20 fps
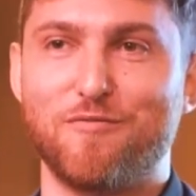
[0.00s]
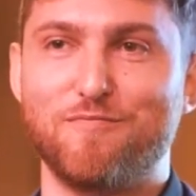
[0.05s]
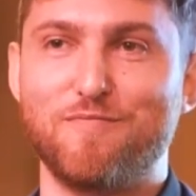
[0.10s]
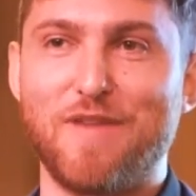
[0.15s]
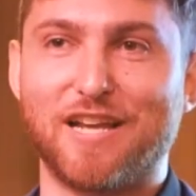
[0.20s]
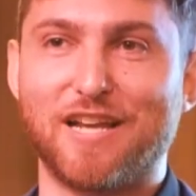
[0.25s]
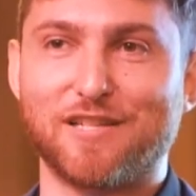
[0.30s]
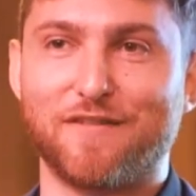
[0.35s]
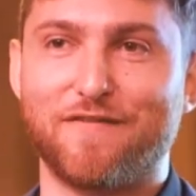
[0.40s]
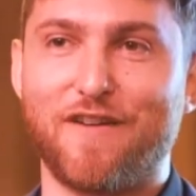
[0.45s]

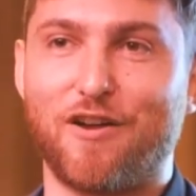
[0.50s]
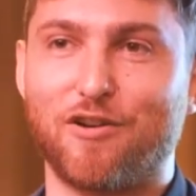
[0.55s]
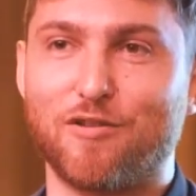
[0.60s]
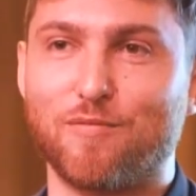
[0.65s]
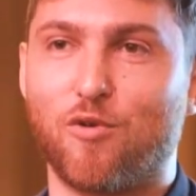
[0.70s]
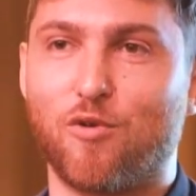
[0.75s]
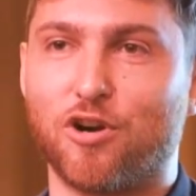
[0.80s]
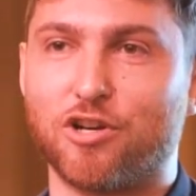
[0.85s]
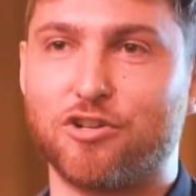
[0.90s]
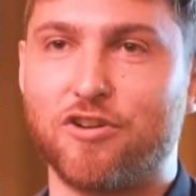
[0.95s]
makes a founder
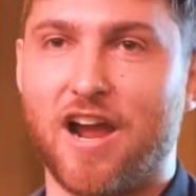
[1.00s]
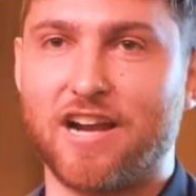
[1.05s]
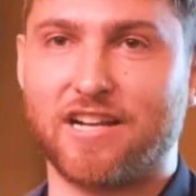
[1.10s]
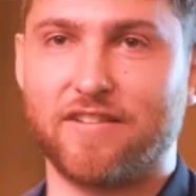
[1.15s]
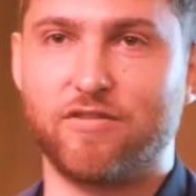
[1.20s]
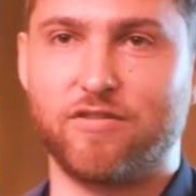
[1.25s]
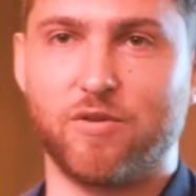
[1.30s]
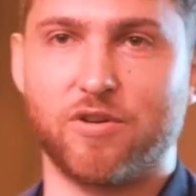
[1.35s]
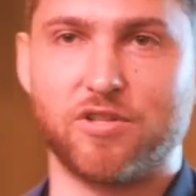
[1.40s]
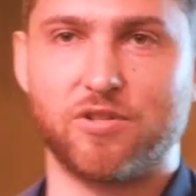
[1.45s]
more
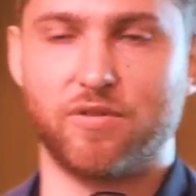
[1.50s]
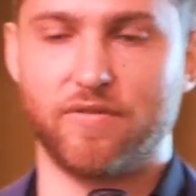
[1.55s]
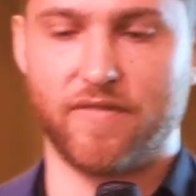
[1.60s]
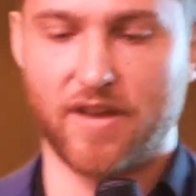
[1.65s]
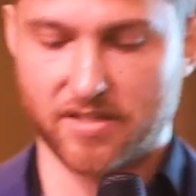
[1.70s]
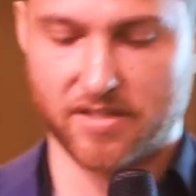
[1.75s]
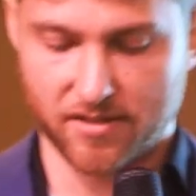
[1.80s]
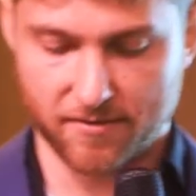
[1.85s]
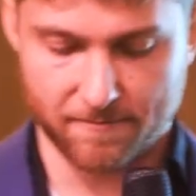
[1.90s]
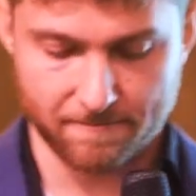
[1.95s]
attractive to us to
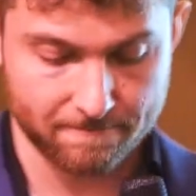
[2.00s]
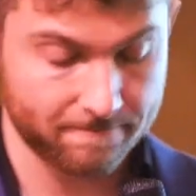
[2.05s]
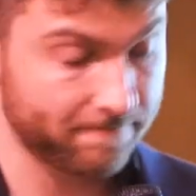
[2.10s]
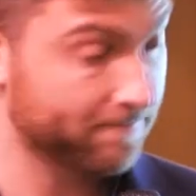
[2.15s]
invest in.